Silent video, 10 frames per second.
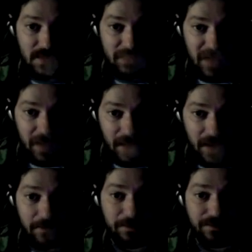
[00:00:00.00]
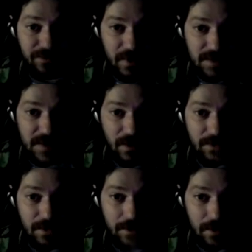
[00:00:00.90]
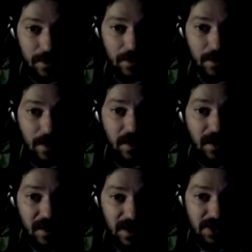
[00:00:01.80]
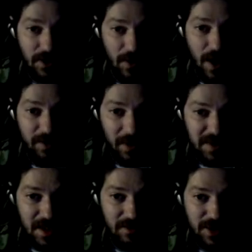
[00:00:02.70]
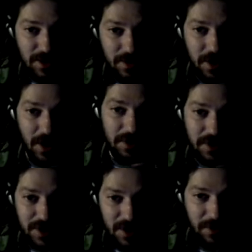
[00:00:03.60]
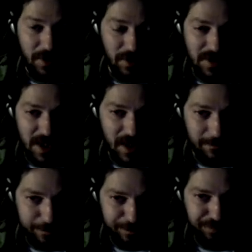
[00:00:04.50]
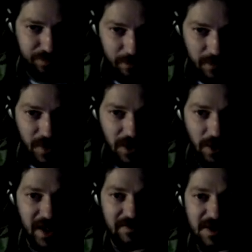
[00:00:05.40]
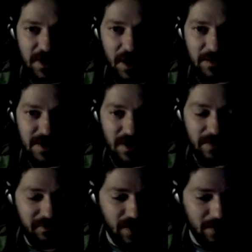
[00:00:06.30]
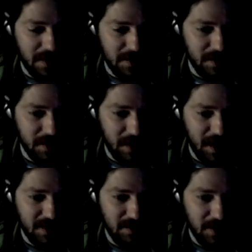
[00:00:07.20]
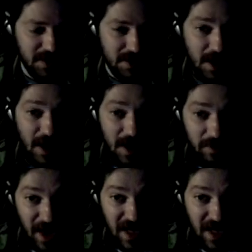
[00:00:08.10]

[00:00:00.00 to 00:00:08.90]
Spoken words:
That was a better hit. So that took a while, but obviously that was a new cartridge, so we're obviously got to give it time to flow into the atomizer.